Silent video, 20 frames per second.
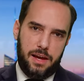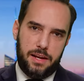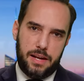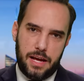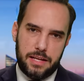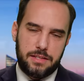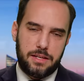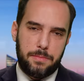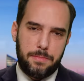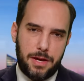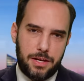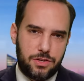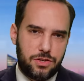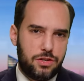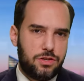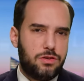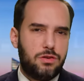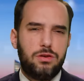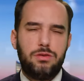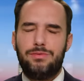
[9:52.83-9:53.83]
And as I
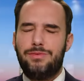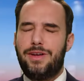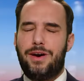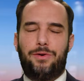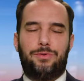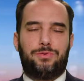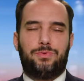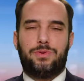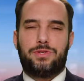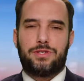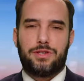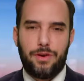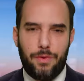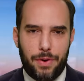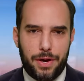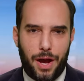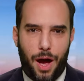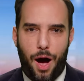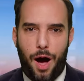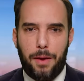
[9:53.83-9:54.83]
mentioned, who knows what's
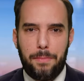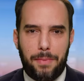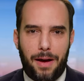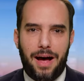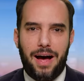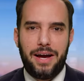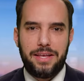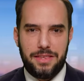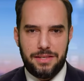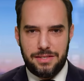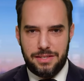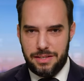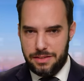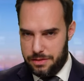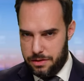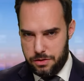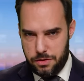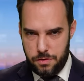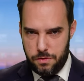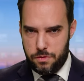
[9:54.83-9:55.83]
going on behind the
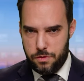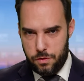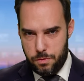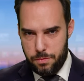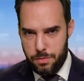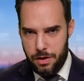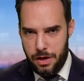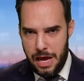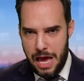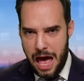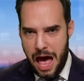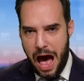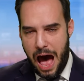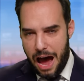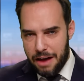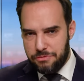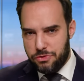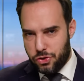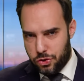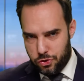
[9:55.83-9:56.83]
scenes at YouTube.
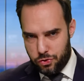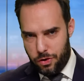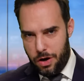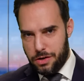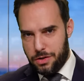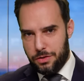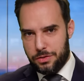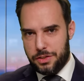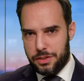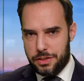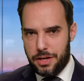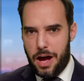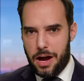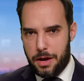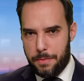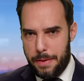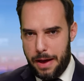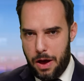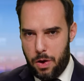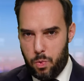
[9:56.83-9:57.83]
I've struggled to
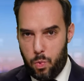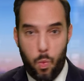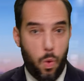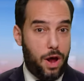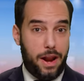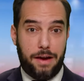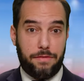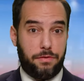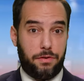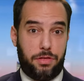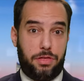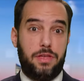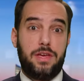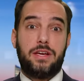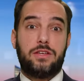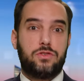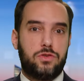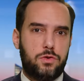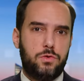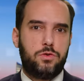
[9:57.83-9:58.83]
talk about whatever
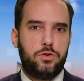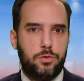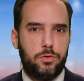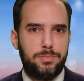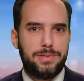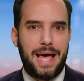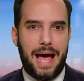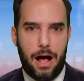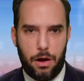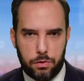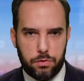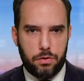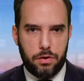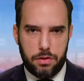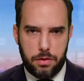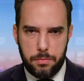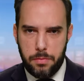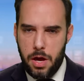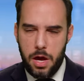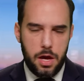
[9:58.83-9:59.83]
things YouTube's
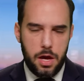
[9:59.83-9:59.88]
algorithm